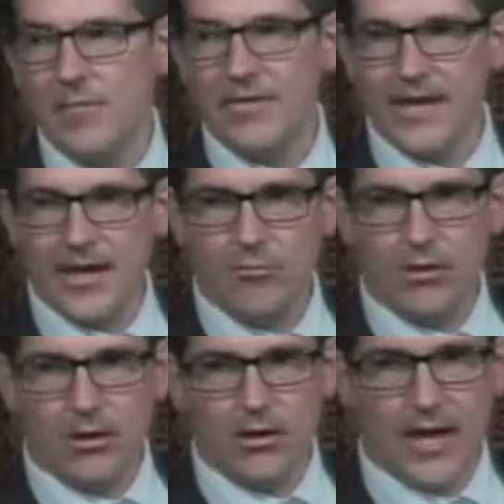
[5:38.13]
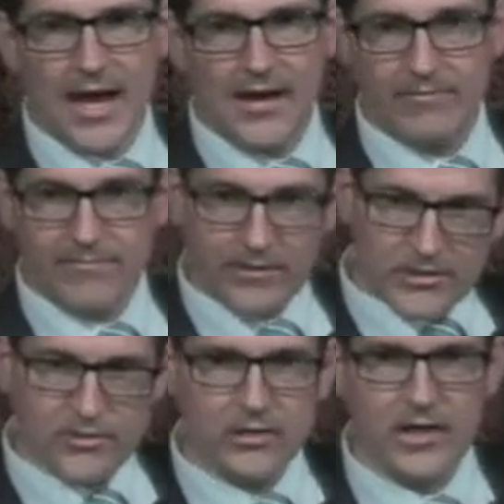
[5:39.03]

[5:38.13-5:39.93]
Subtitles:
they will have very strong